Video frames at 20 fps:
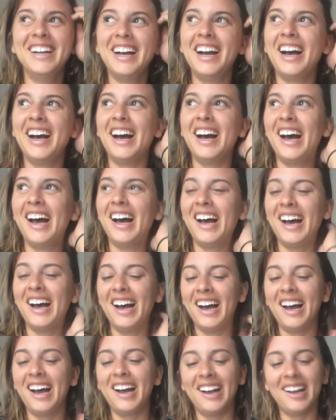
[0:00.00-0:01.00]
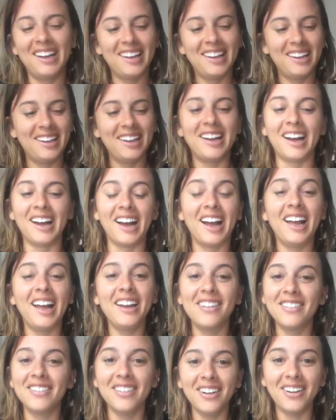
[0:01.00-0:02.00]
I
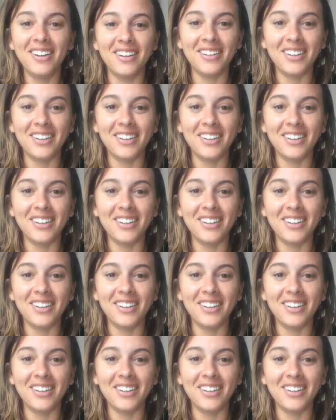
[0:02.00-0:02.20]
don't know.